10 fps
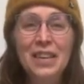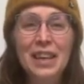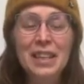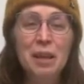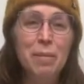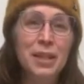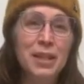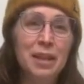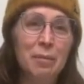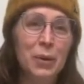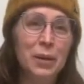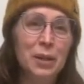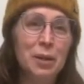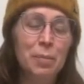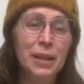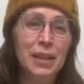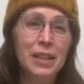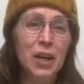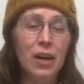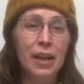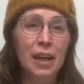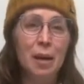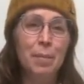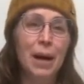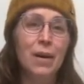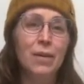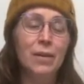as I mentioned, I'm going to be talking about